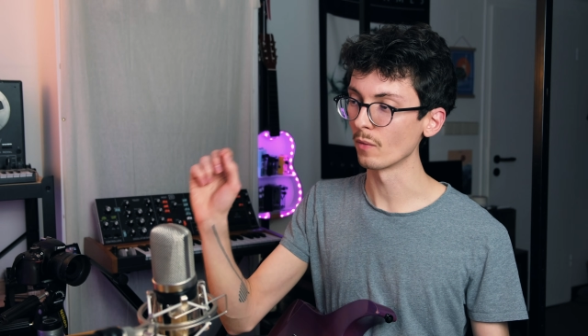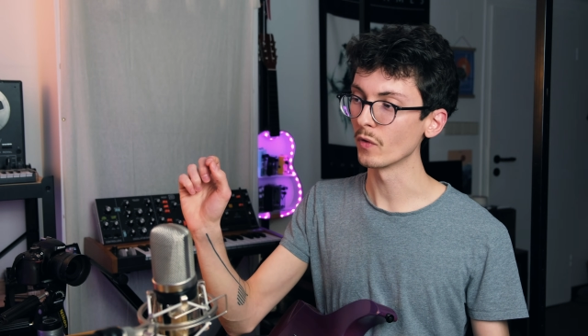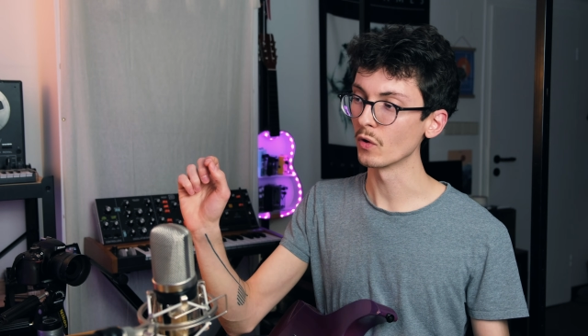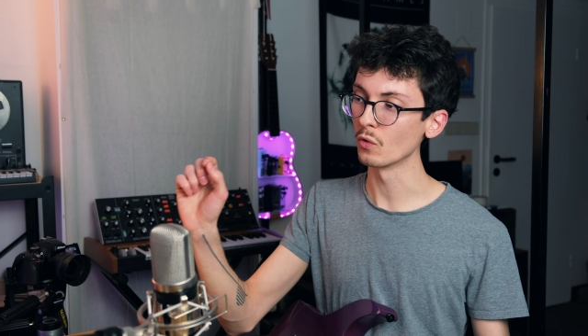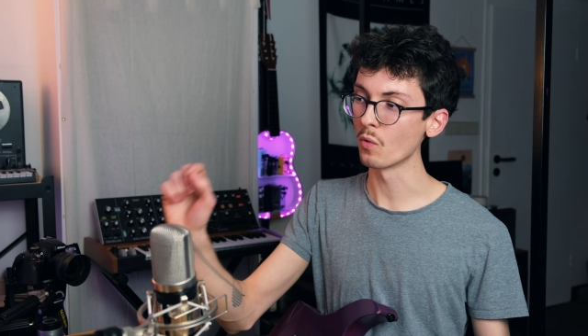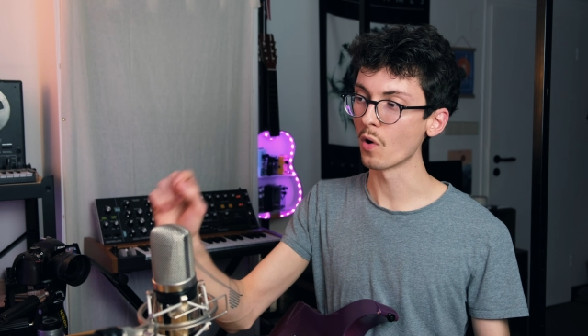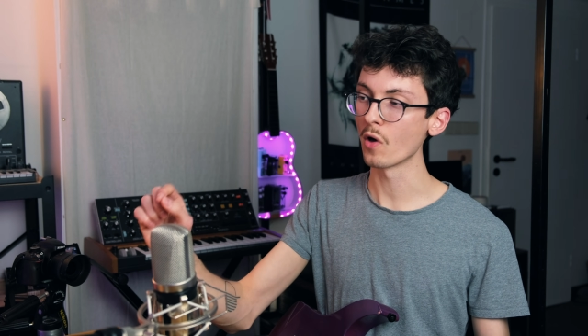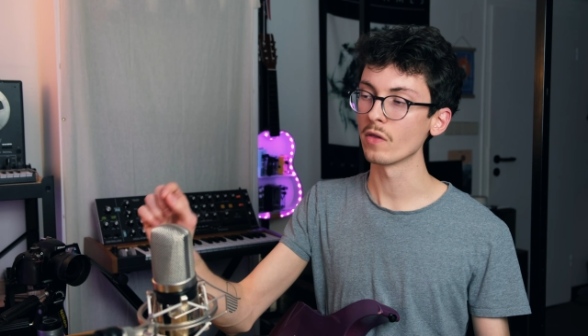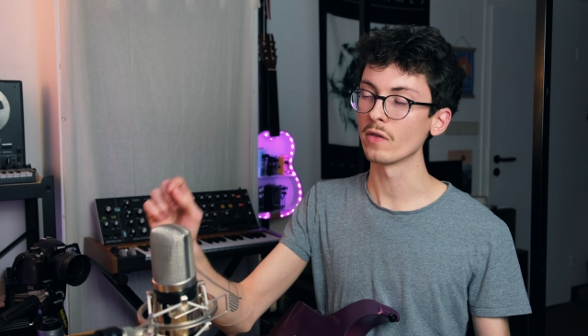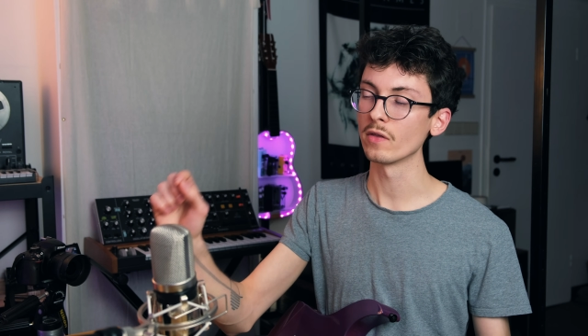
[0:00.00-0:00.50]
the
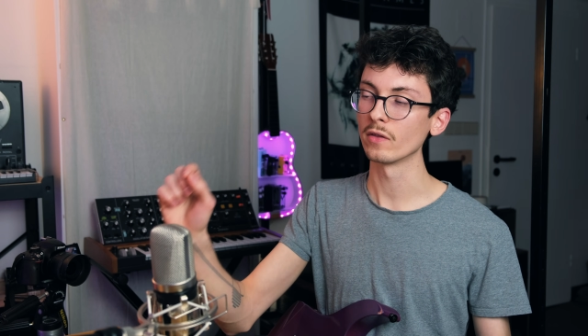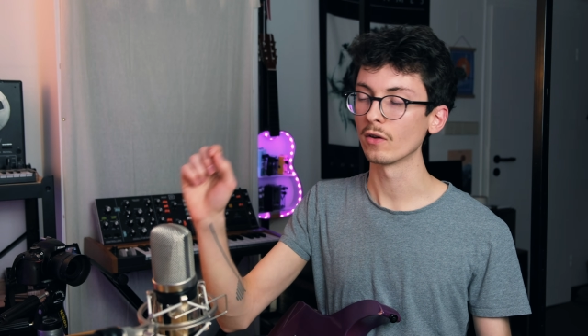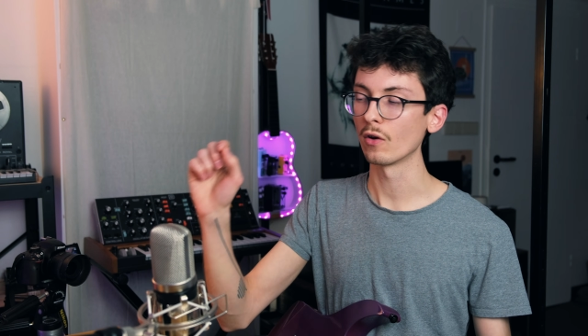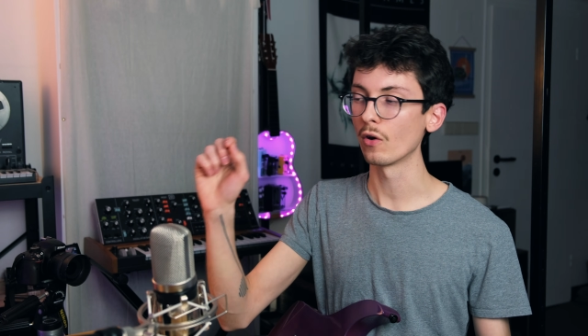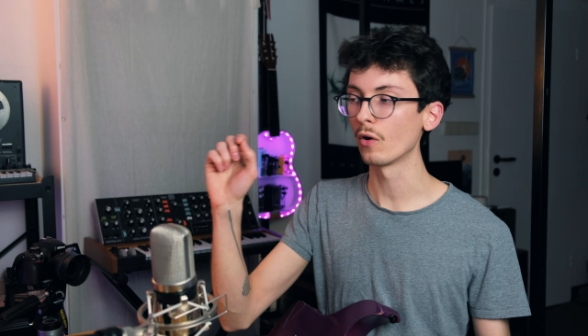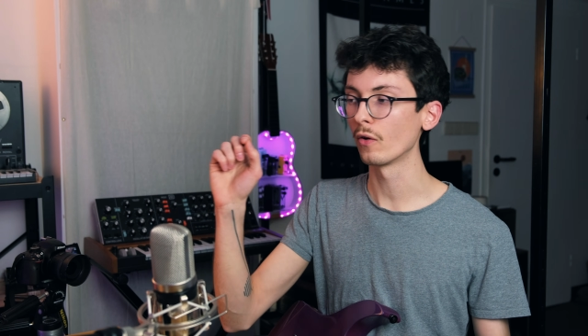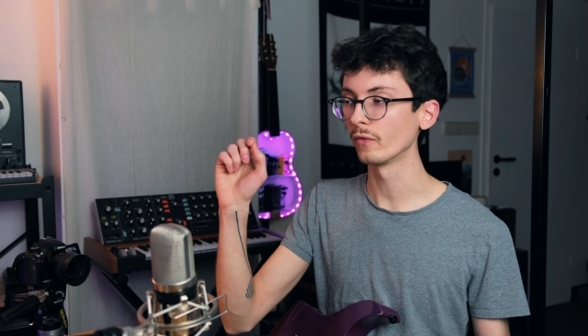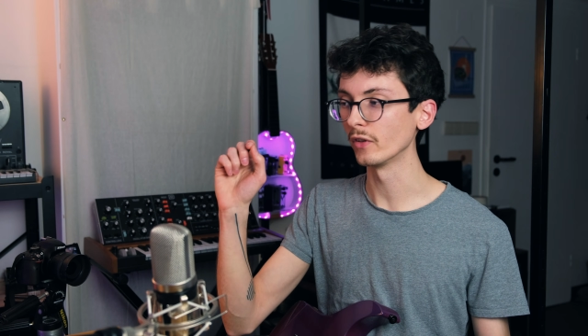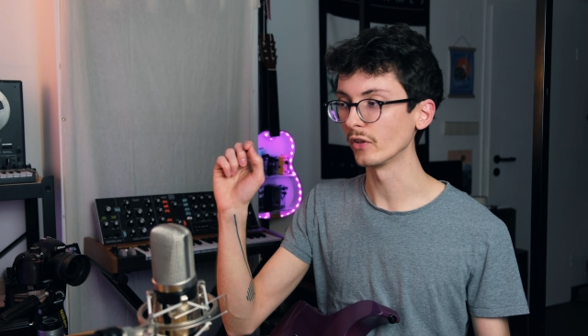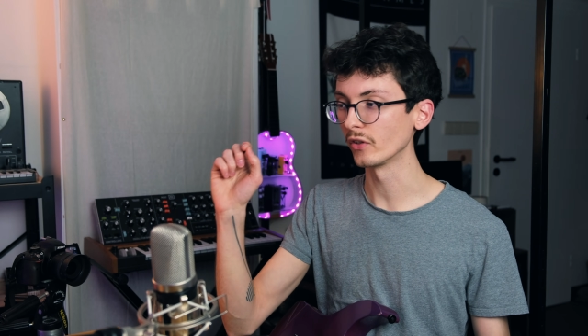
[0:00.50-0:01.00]
one
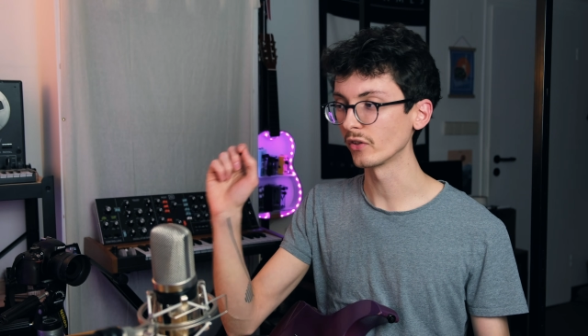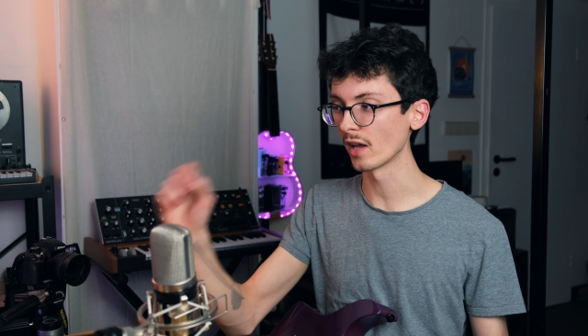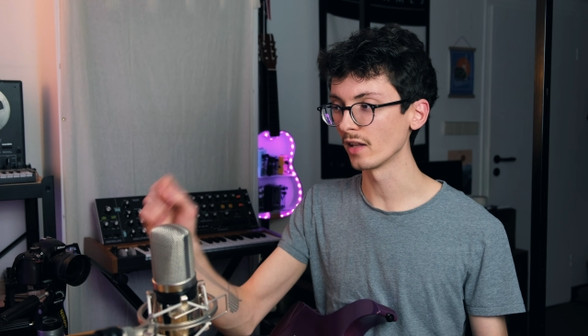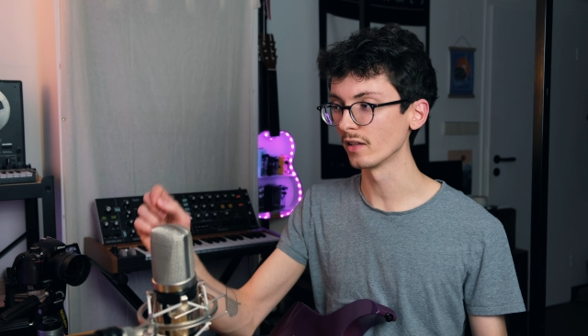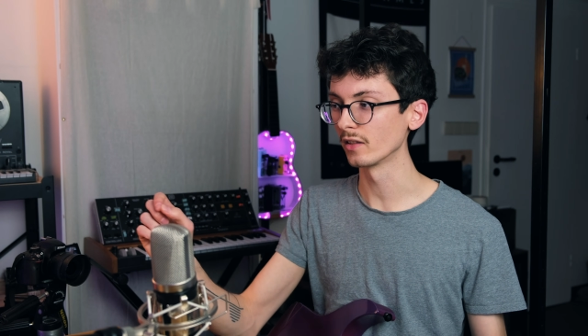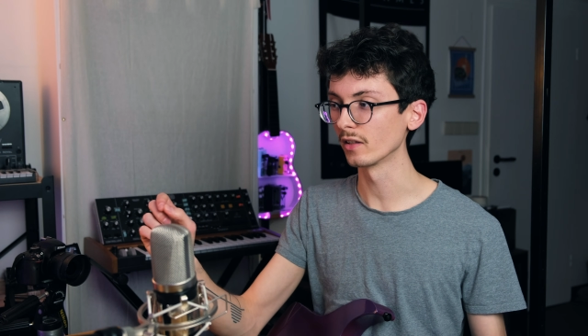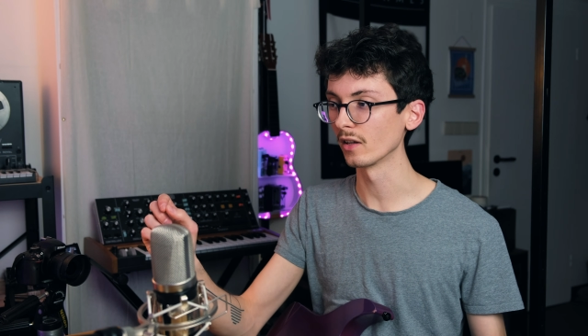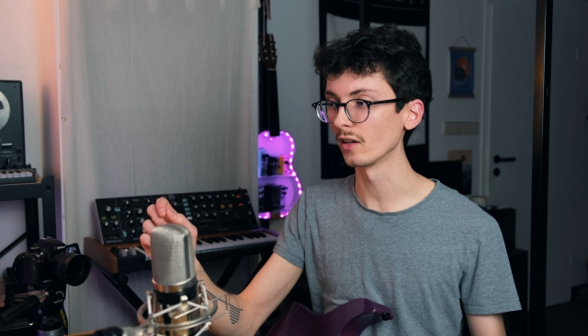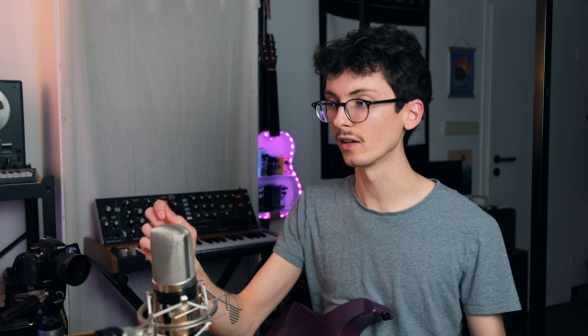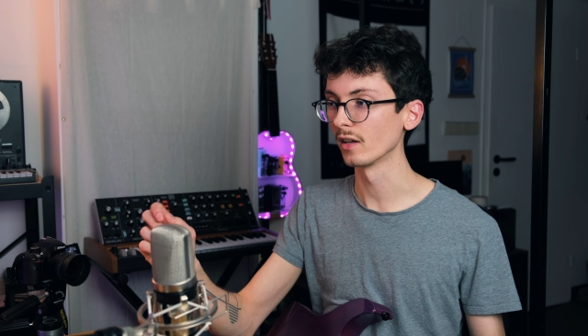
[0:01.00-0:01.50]
of the
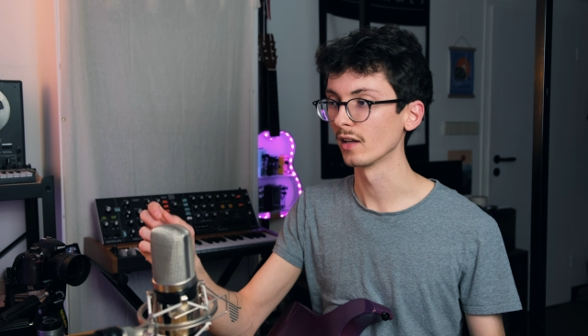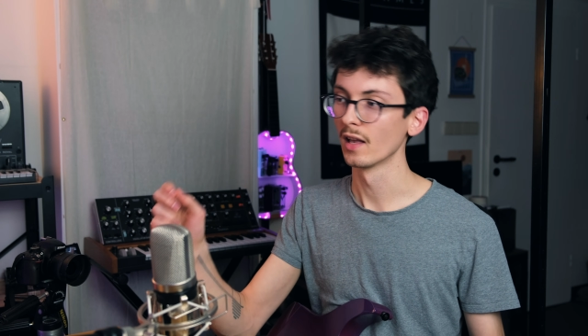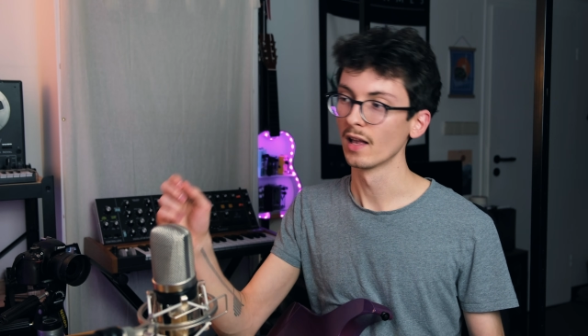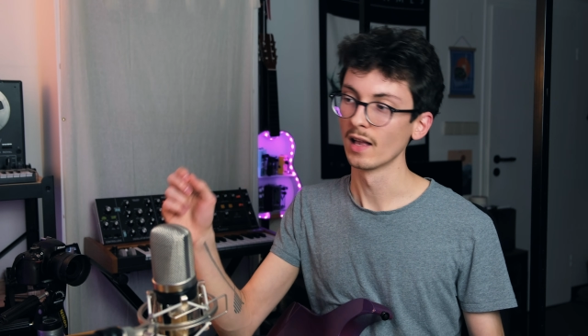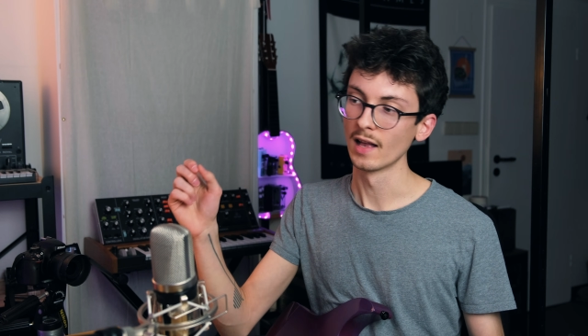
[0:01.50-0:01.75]
center